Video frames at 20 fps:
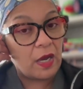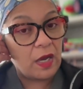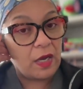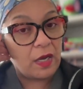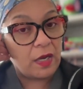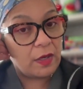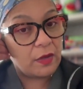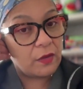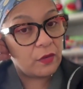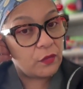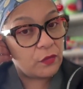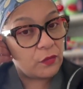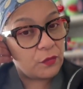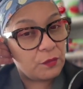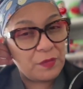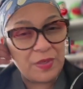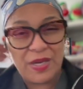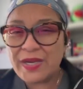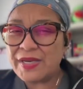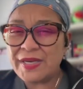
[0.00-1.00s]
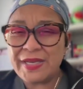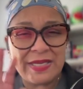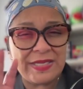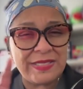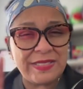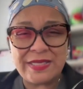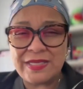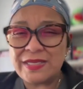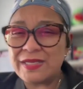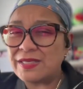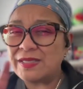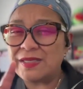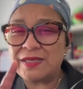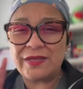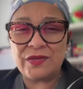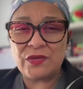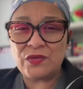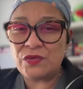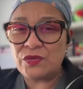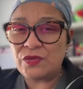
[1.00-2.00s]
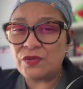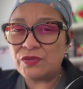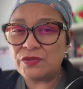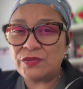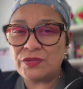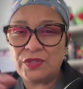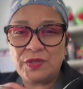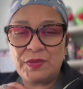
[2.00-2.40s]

I'm not going to get into the clinical